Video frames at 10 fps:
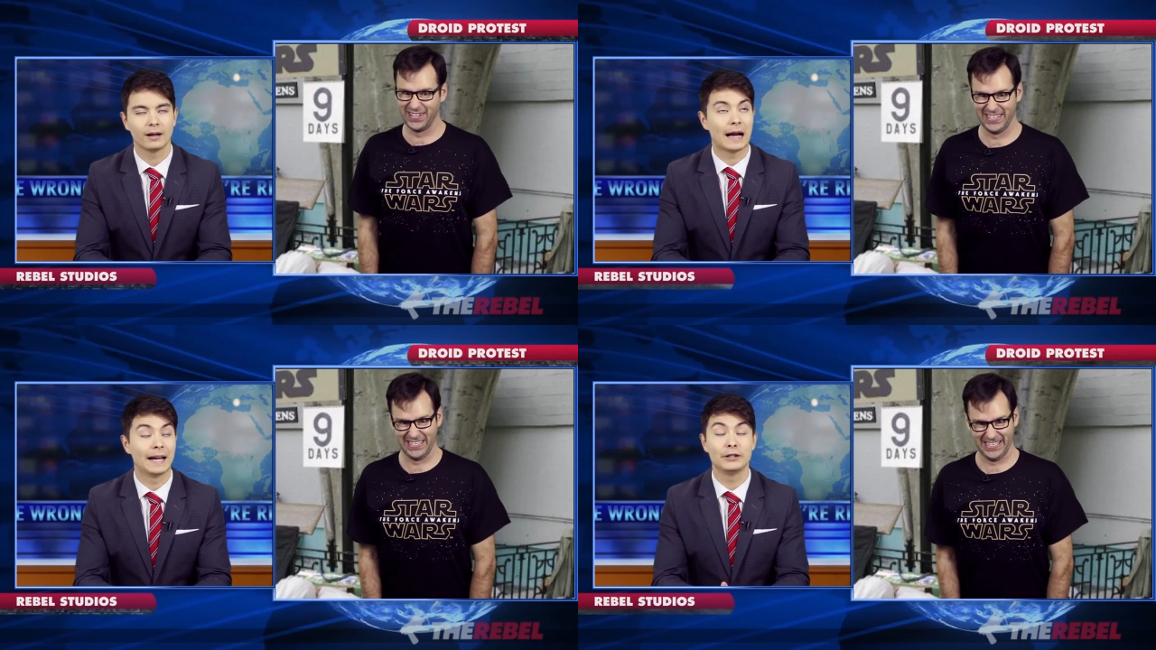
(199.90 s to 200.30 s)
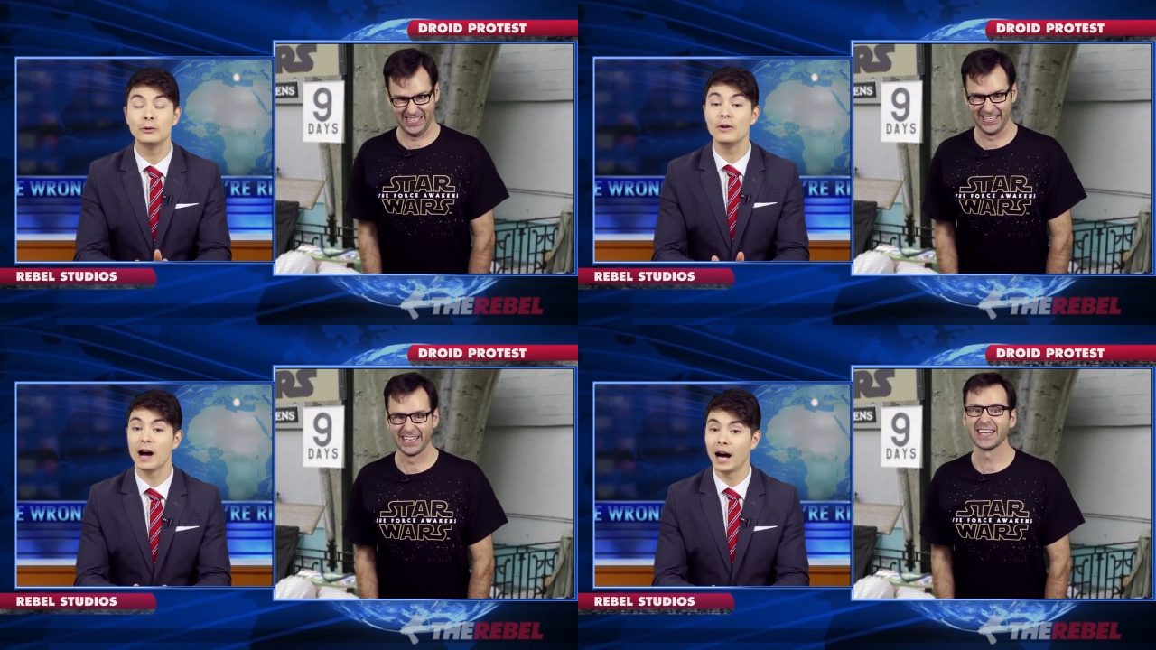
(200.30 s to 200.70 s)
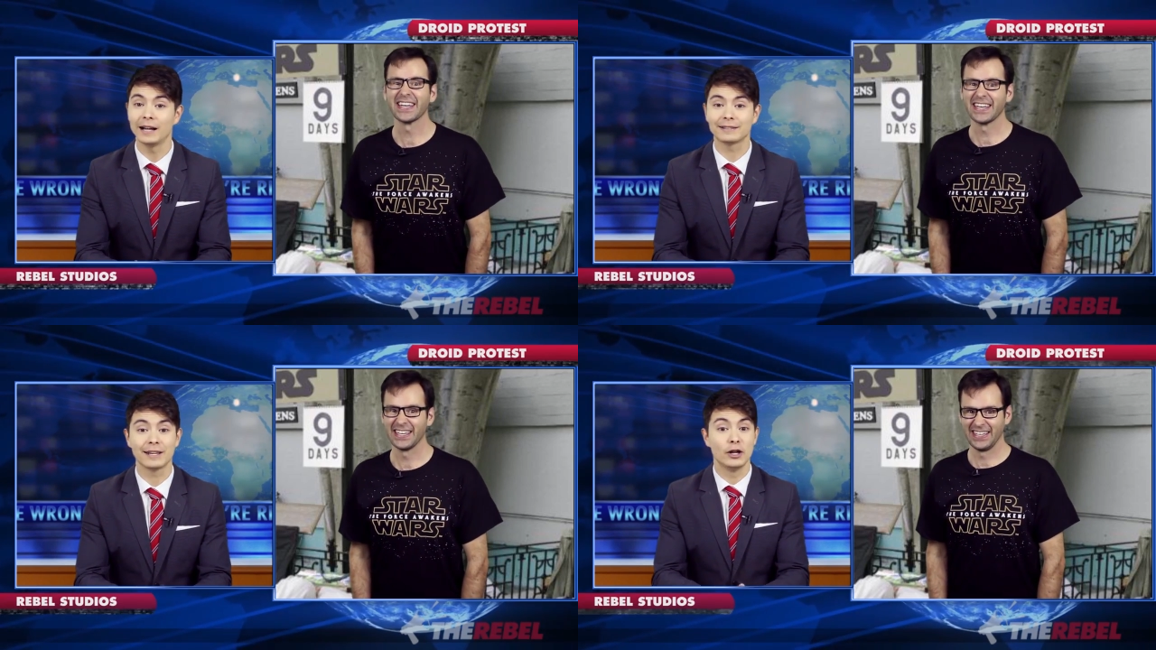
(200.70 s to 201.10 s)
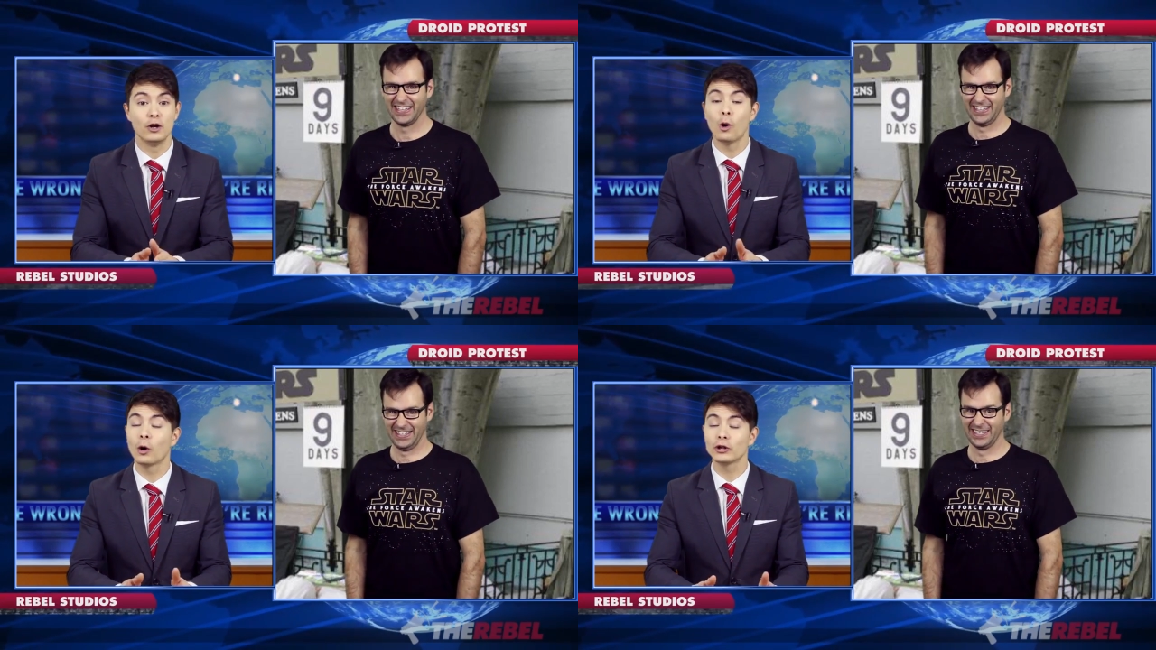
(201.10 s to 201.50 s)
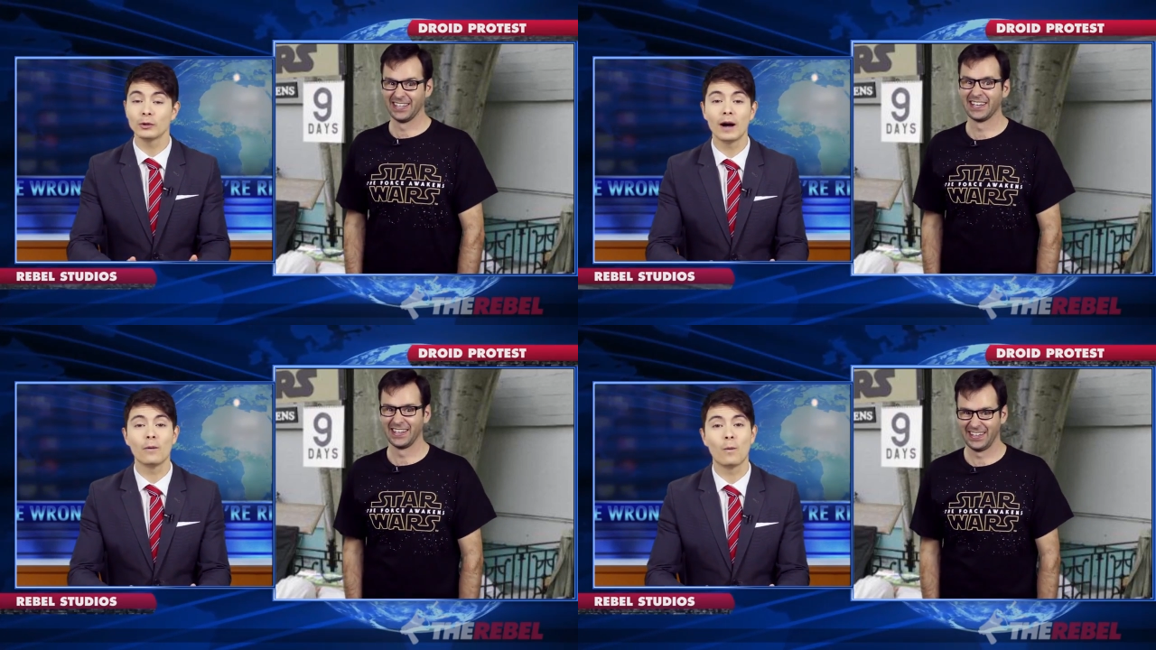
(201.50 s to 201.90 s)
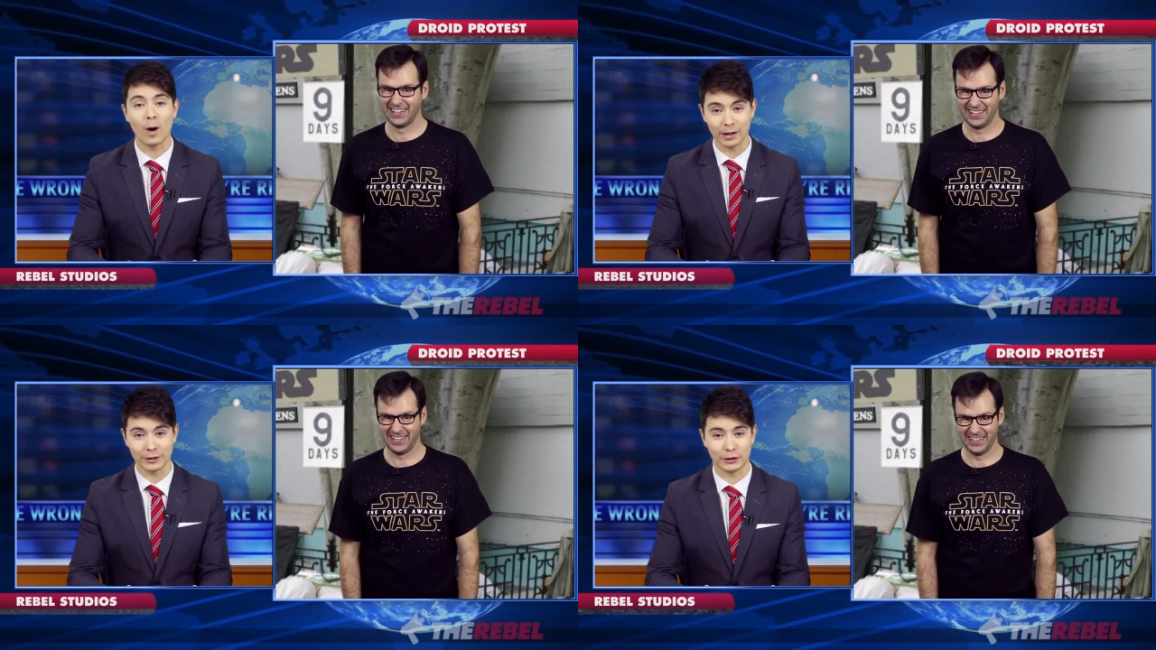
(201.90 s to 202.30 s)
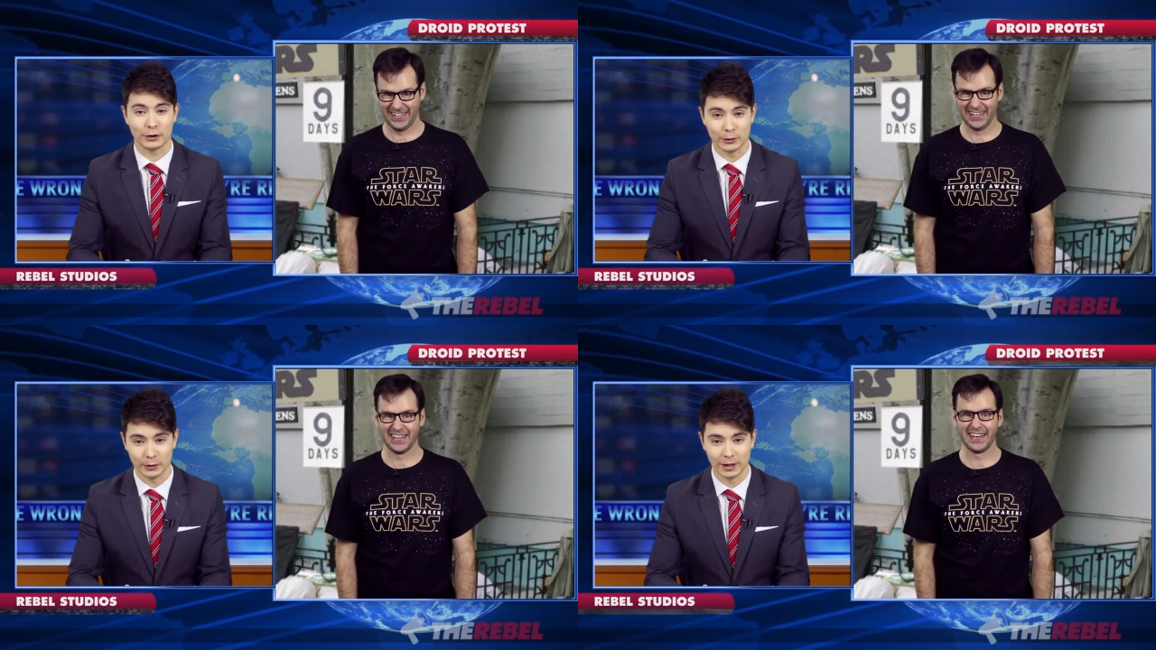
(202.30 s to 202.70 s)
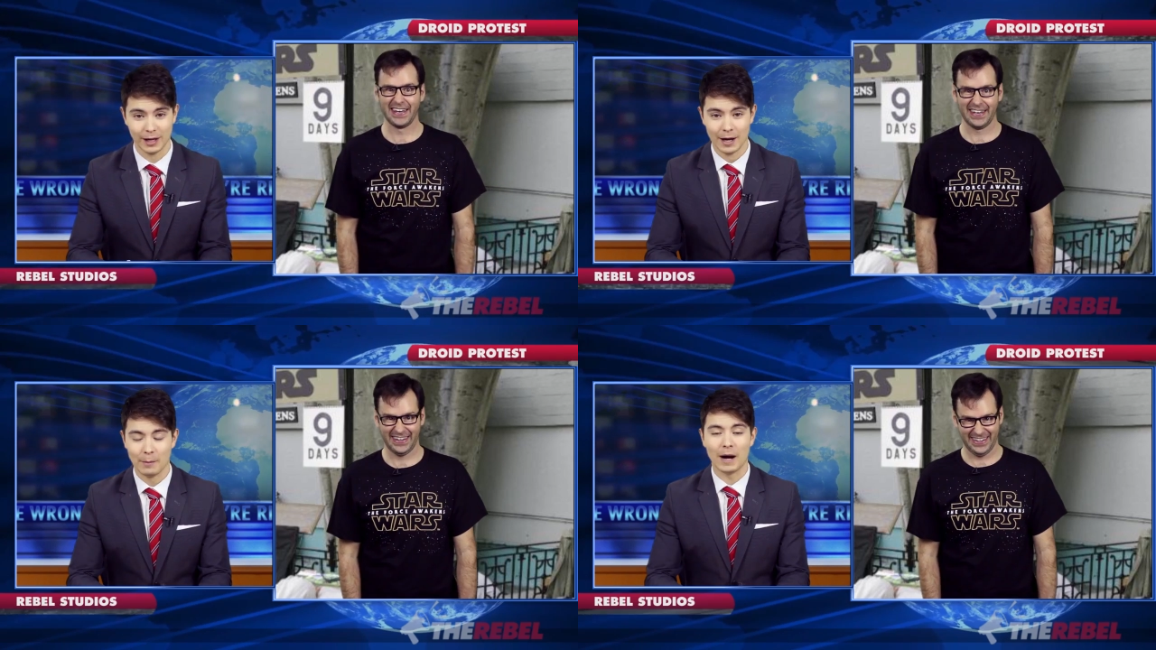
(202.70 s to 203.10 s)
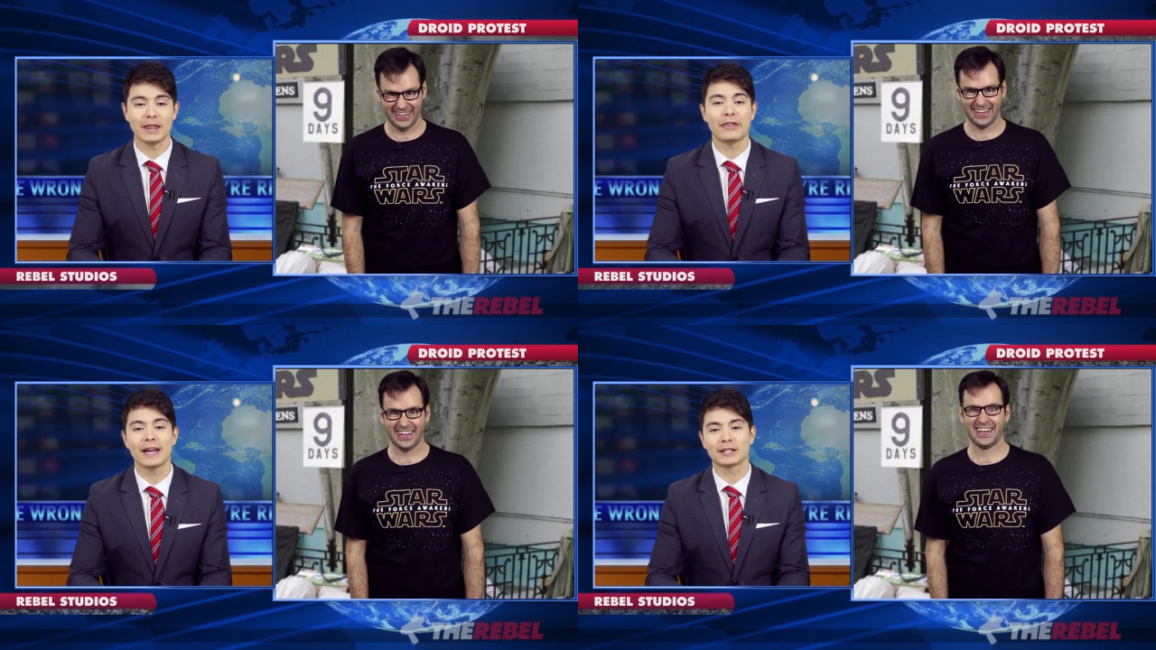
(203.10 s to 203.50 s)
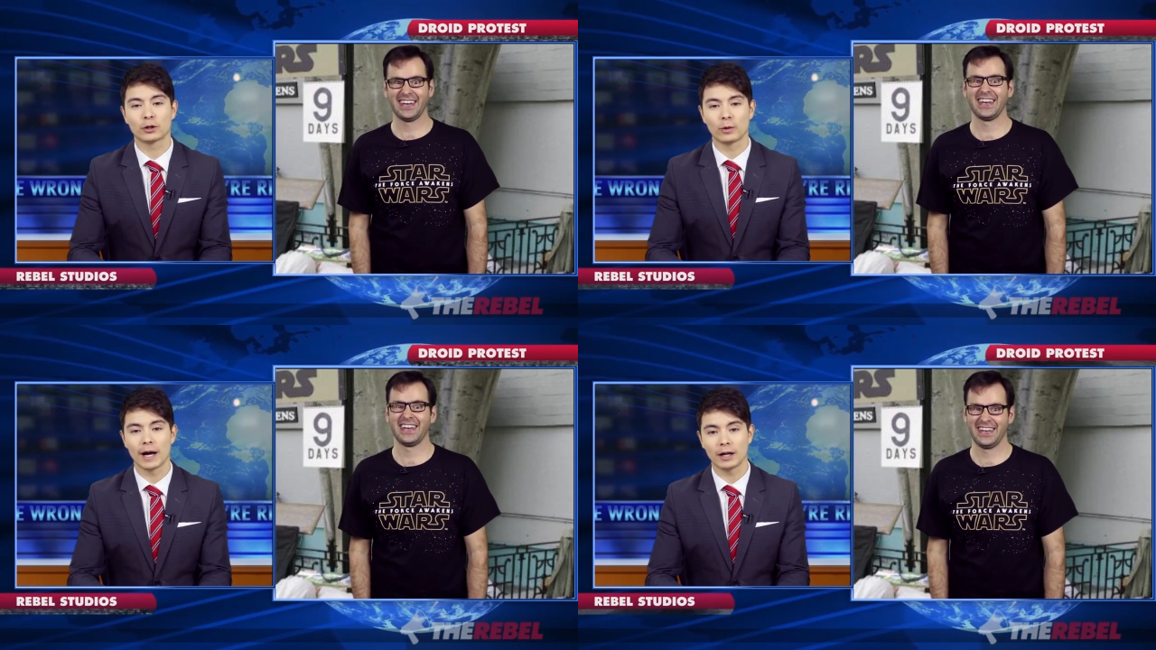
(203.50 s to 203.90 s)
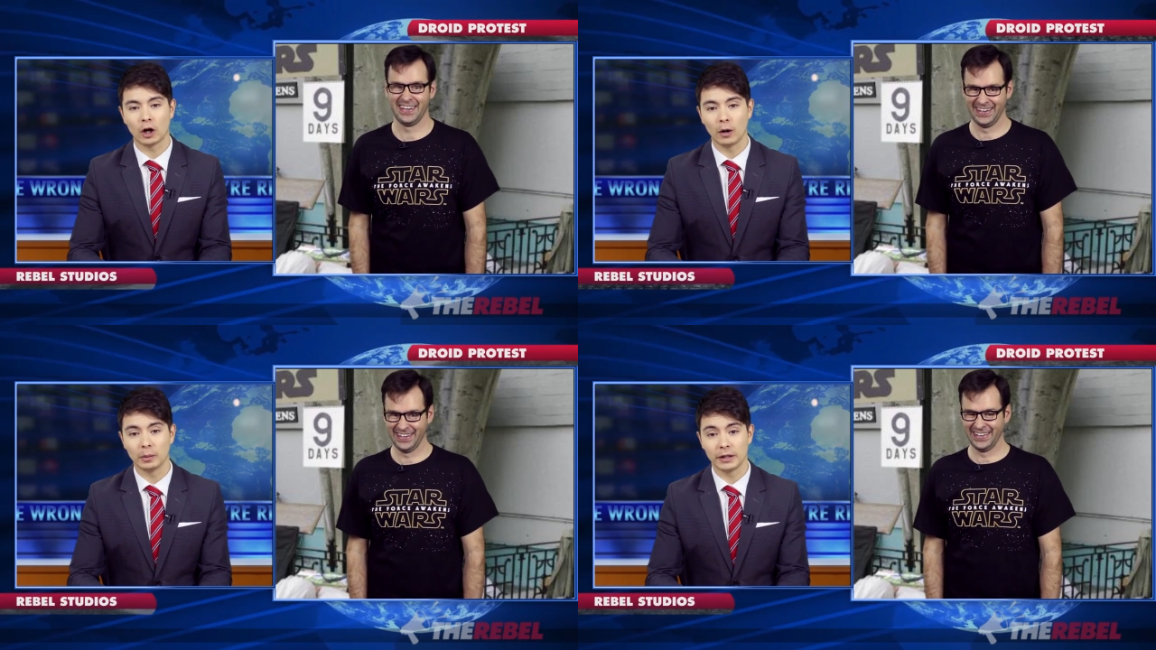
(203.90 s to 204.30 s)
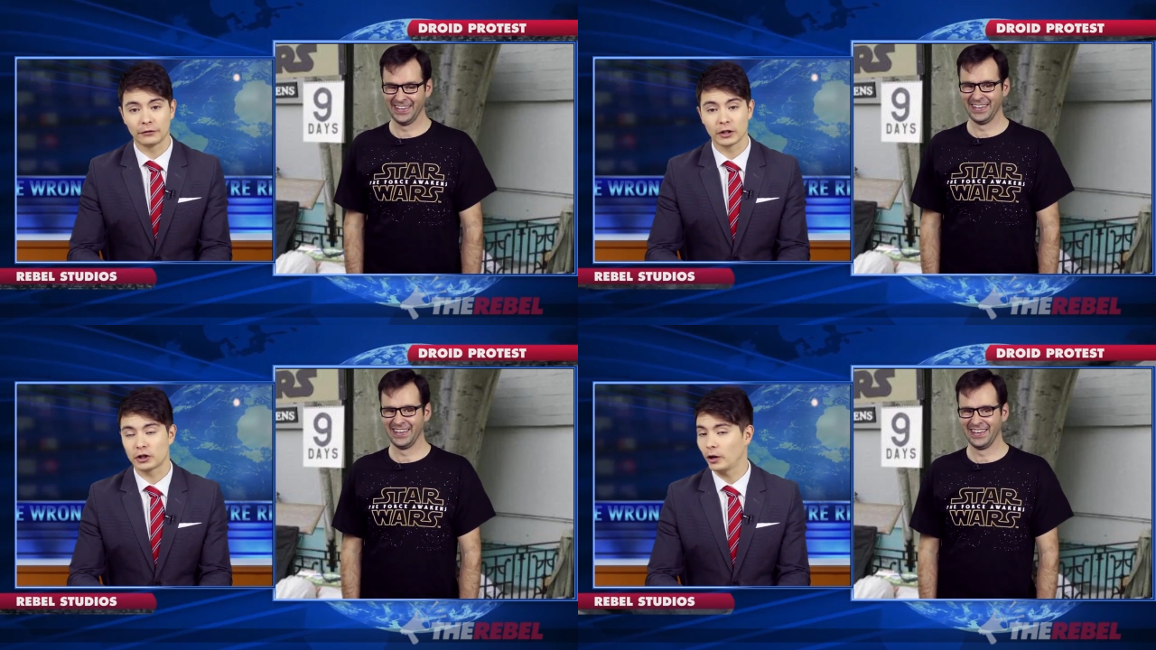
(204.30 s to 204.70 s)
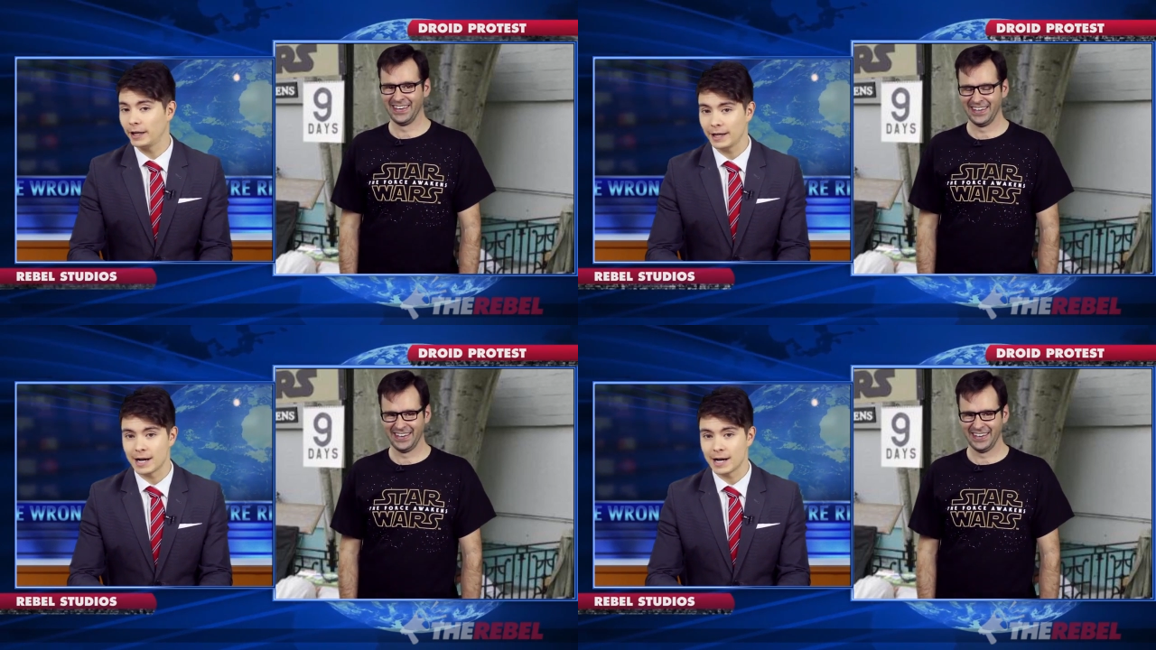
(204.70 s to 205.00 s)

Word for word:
Speaker 1: I do not, nor do I want to. My thanks to Ryan Copeland for joining